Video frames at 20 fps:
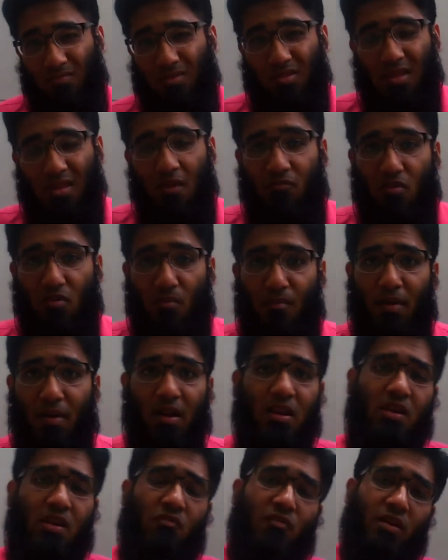Save your
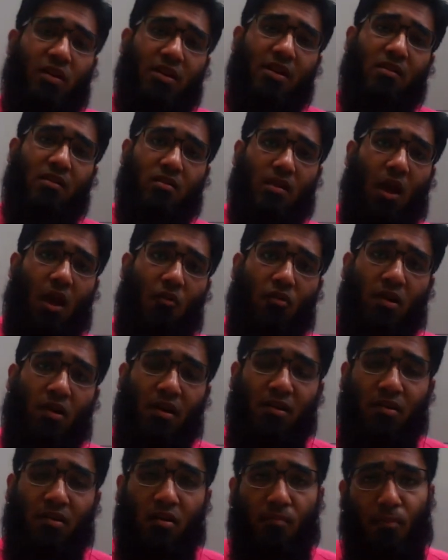money. Within
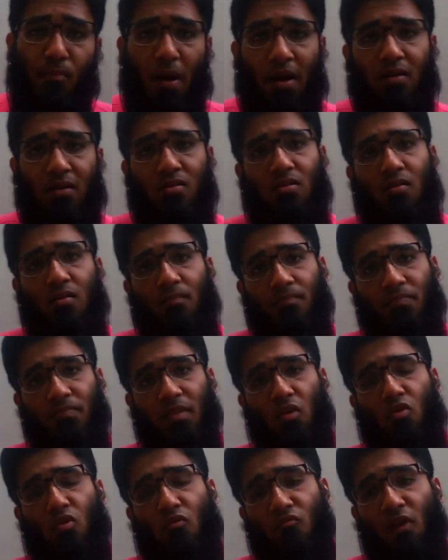$700
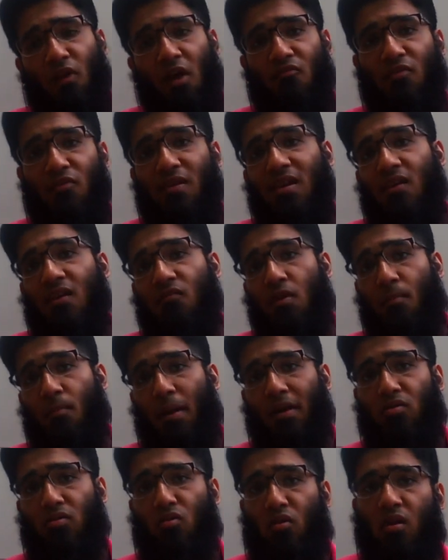or
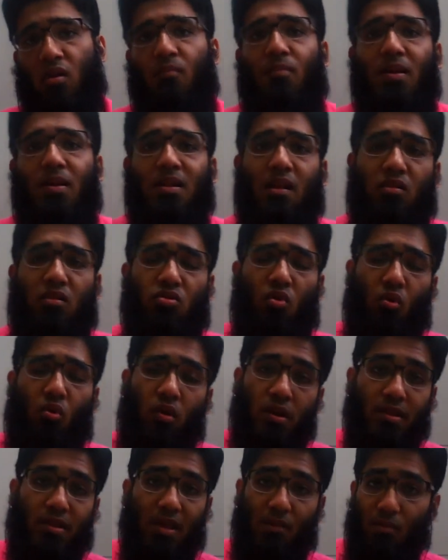$500 you can build a
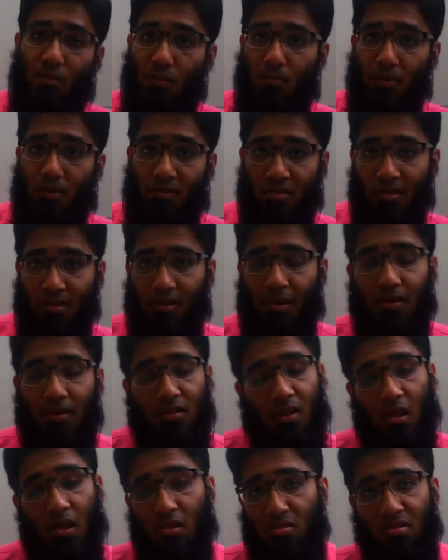solid gaming PC
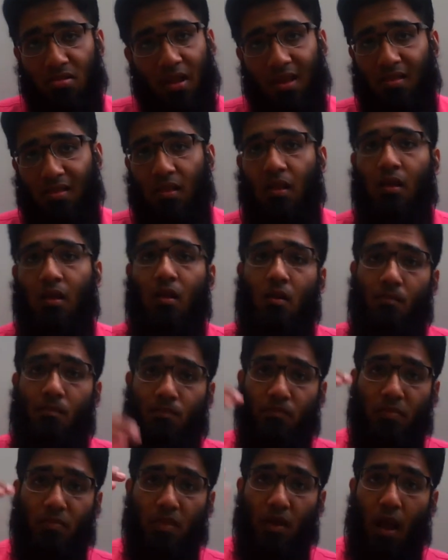these days.
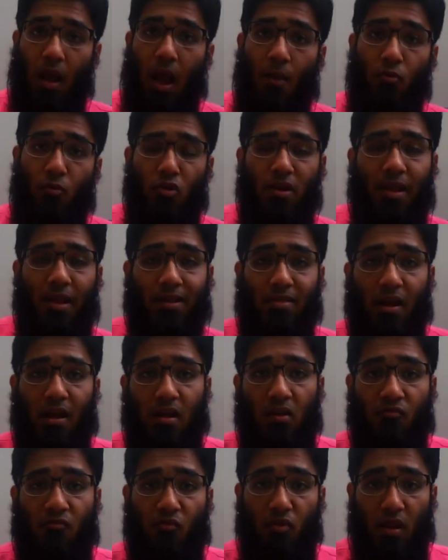I'm really
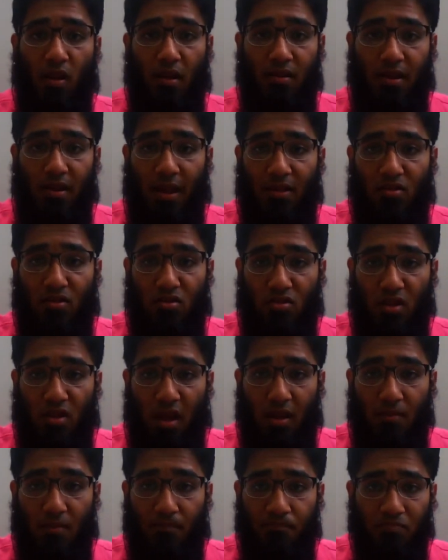excited for the next
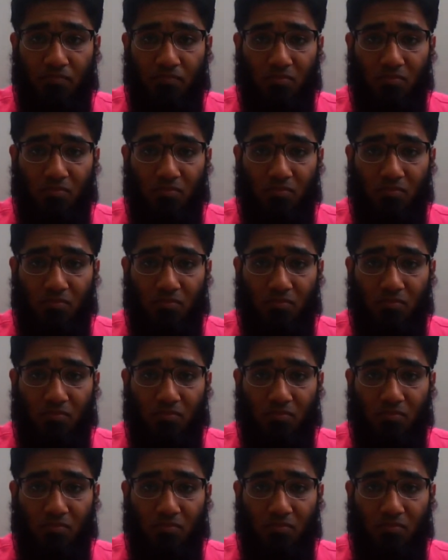gen